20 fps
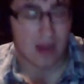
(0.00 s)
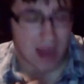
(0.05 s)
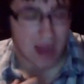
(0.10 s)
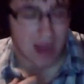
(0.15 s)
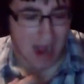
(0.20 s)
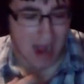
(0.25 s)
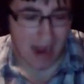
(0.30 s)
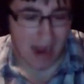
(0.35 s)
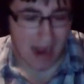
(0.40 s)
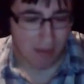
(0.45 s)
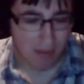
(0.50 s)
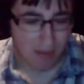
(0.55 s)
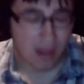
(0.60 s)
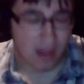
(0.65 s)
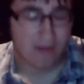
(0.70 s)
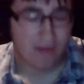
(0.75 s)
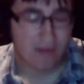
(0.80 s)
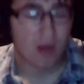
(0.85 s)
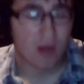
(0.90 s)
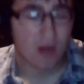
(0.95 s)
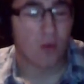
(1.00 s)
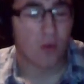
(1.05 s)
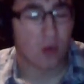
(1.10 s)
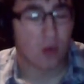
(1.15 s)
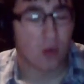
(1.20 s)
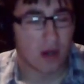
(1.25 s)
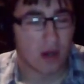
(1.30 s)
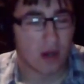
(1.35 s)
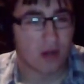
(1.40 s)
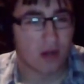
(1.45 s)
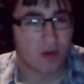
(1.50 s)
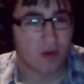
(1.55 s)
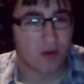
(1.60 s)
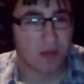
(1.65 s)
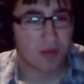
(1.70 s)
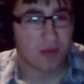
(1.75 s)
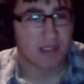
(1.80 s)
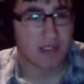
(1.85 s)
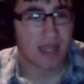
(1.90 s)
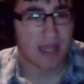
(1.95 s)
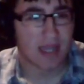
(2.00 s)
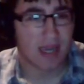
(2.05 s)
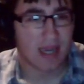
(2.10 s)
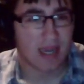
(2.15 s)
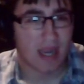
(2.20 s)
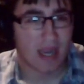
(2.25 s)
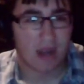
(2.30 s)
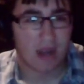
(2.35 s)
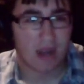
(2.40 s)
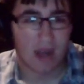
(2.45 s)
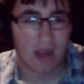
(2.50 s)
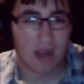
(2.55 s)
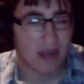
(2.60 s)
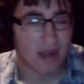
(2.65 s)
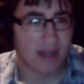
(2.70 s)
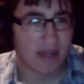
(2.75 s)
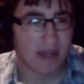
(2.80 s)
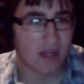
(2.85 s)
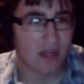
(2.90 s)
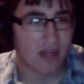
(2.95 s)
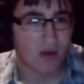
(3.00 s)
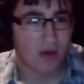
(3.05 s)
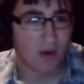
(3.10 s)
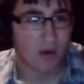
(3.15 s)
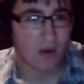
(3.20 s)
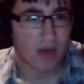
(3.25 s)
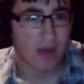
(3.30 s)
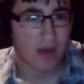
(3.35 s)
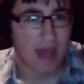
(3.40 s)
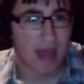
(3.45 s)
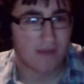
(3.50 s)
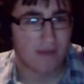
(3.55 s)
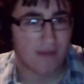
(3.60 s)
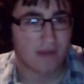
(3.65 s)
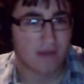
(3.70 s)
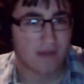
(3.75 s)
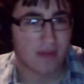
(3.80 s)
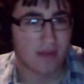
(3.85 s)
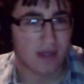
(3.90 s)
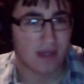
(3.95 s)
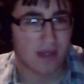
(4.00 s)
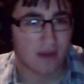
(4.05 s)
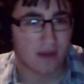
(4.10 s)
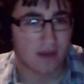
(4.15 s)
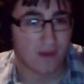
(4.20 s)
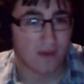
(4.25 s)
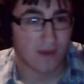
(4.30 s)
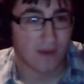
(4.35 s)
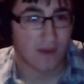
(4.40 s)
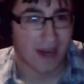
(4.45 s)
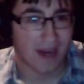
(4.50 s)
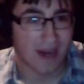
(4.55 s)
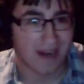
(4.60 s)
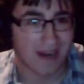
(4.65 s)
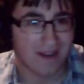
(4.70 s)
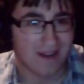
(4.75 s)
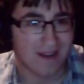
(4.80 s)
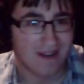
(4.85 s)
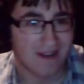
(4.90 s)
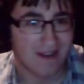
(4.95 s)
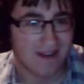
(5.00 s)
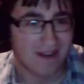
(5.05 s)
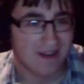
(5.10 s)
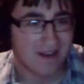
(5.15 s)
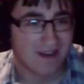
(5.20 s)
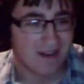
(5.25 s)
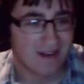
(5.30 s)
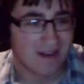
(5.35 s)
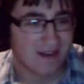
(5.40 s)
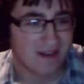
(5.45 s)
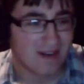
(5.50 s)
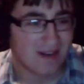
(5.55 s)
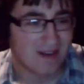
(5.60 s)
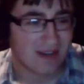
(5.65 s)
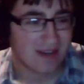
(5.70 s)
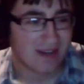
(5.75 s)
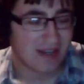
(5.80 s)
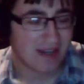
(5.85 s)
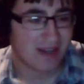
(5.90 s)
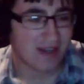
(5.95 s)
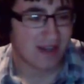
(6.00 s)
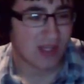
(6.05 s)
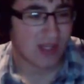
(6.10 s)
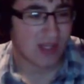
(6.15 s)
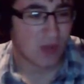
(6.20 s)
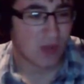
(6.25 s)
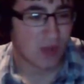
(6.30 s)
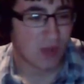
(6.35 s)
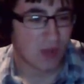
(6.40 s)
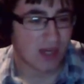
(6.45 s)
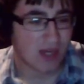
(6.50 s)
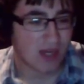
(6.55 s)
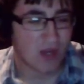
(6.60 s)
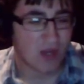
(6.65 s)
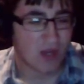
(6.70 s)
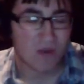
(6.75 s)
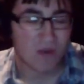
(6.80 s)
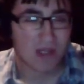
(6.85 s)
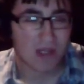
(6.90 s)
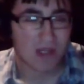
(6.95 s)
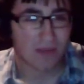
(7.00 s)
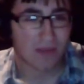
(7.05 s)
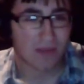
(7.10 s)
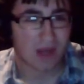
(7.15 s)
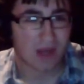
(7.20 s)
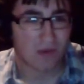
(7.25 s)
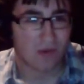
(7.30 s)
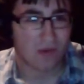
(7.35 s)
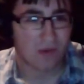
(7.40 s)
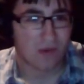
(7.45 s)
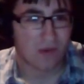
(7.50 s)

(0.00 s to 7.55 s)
I believe in you 100%. You don't have to be afraid. It, you can do something,